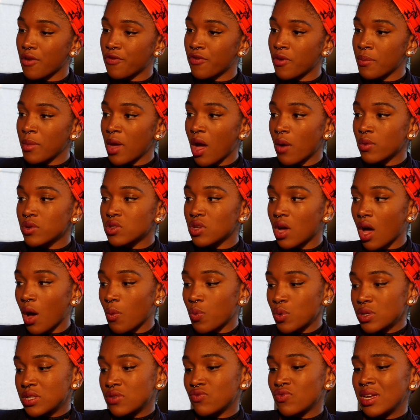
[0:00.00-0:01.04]
For me, I
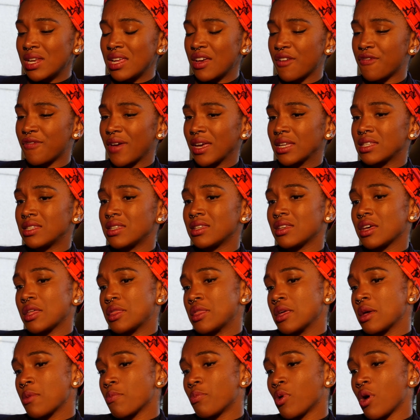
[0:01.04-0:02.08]
was really affected, I
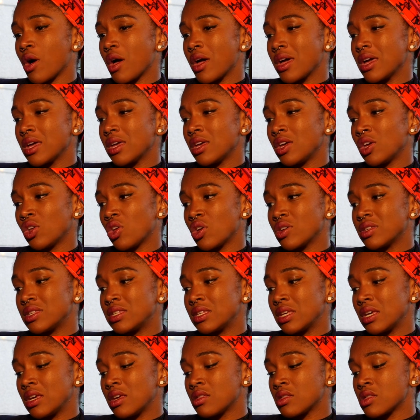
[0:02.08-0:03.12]
think, by, you know,
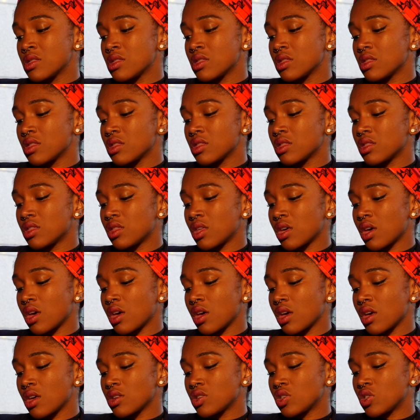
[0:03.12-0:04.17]
seeing
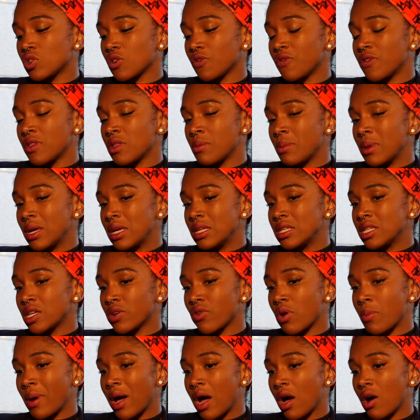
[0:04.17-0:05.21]
the stuff in the media
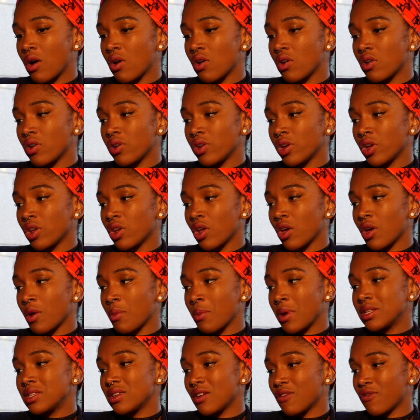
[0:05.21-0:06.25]
about, you know,
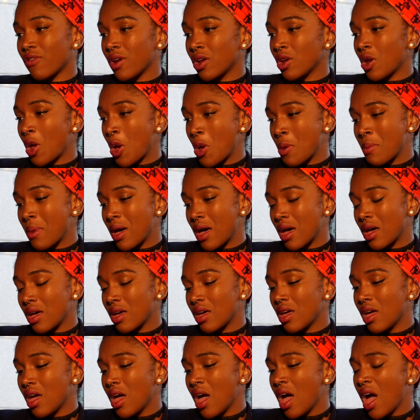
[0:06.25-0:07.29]
my dear friend Noma,
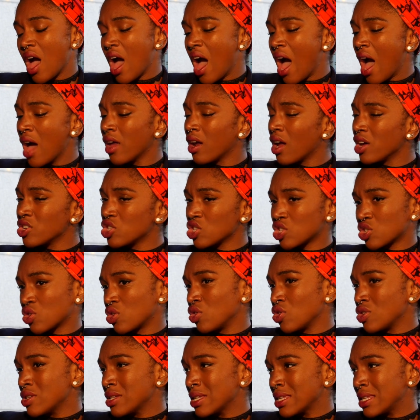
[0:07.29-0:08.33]
and I just
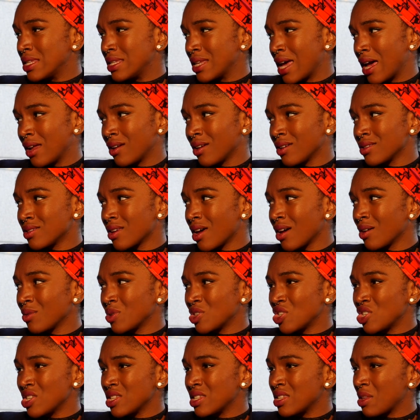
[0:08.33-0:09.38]
couldn't understand. I was like, well,
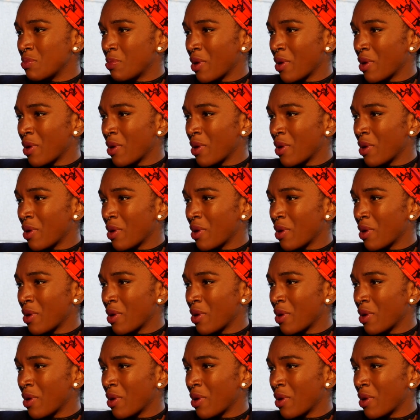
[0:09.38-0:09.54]
she's the